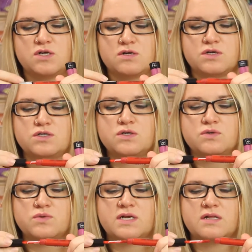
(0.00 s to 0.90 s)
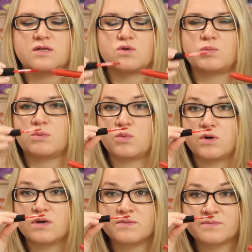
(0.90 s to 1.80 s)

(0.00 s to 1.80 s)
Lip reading: darker tone red a little bit more.